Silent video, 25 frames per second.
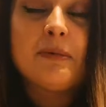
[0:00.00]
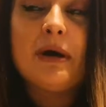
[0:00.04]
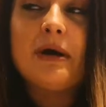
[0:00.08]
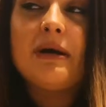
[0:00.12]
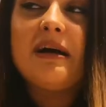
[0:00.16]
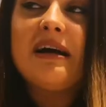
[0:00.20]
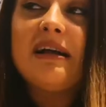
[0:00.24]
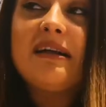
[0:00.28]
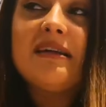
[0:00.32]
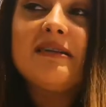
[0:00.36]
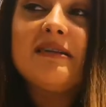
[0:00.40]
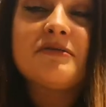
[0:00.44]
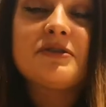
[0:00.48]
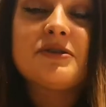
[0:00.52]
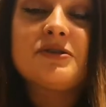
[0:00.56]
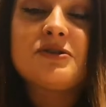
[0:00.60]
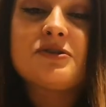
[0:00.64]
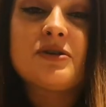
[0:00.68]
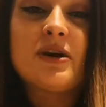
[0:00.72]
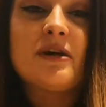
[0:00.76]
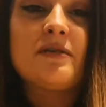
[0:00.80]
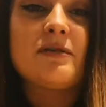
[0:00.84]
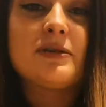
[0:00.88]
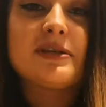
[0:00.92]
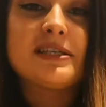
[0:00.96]
Well, I love to
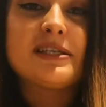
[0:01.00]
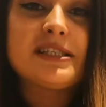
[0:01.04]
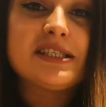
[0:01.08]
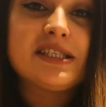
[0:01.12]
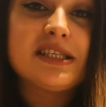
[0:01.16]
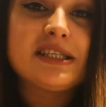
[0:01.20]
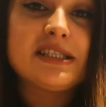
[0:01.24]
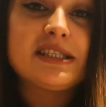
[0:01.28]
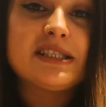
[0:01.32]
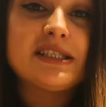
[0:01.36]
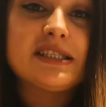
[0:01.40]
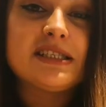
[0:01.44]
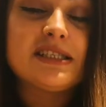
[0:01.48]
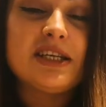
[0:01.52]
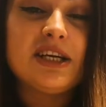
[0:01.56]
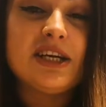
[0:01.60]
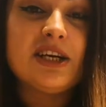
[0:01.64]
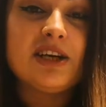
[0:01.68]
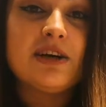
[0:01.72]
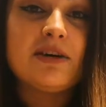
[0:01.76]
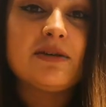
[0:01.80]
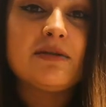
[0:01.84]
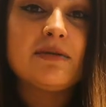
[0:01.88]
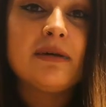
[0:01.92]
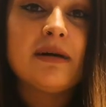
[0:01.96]
travel, it's just,
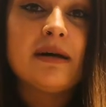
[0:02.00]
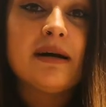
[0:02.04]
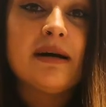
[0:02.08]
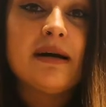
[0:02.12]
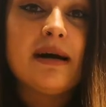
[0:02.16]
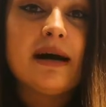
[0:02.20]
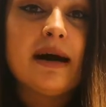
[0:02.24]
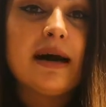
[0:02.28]
you know,